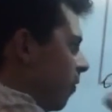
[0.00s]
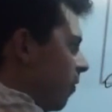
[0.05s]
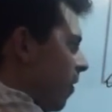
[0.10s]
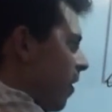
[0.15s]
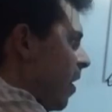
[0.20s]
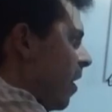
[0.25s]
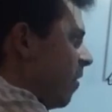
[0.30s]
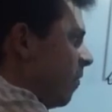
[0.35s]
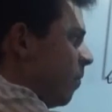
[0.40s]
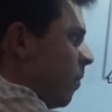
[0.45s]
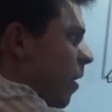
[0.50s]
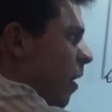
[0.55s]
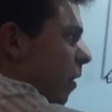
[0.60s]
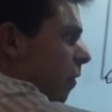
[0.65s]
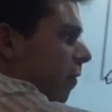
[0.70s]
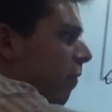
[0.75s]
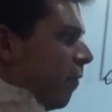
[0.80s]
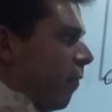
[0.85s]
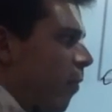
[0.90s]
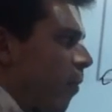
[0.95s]
5
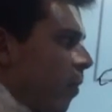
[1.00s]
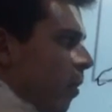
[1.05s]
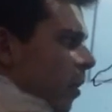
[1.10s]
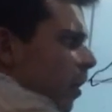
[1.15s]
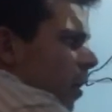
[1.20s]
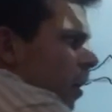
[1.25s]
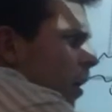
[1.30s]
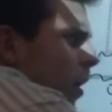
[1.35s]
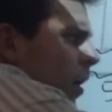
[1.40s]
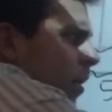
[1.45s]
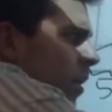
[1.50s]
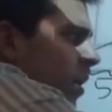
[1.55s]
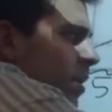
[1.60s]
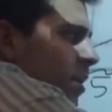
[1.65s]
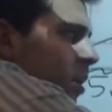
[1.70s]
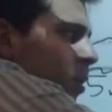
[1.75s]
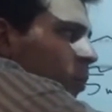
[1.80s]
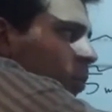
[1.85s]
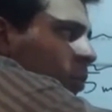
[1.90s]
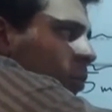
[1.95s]
by 4, and
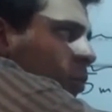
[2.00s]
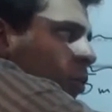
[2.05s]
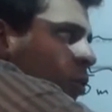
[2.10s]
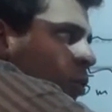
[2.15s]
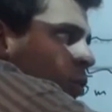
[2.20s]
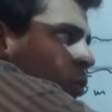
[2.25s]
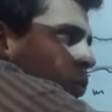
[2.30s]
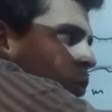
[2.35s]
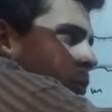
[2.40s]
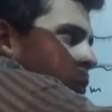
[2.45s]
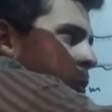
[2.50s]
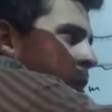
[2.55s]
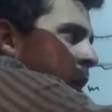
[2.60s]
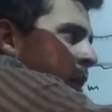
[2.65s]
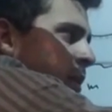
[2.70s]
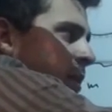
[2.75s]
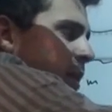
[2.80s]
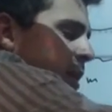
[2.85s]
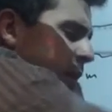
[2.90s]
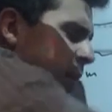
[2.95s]
that's equal to
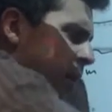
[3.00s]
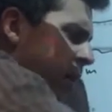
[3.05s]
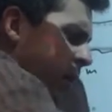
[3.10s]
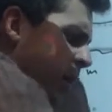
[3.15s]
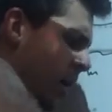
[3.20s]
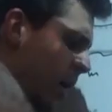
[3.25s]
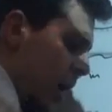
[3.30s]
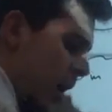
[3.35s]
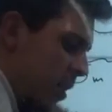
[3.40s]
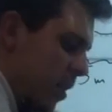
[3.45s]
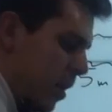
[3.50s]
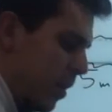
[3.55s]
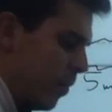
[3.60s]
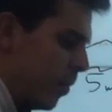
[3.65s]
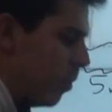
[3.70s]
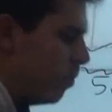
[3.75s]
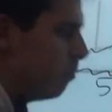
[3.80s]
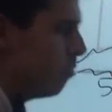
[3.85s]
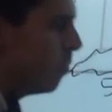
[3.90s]
20. And then I'm going